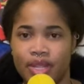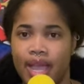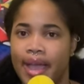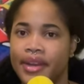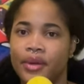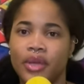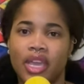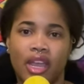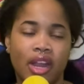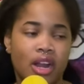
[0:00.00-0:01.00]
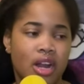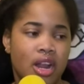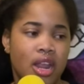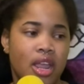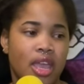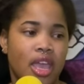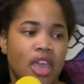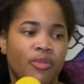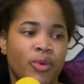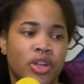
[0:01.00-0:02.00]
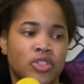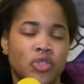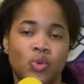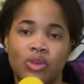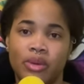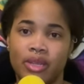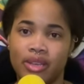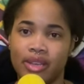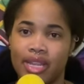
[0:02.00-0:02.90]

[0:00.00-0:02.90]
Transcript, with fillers: I don't care if we are two women.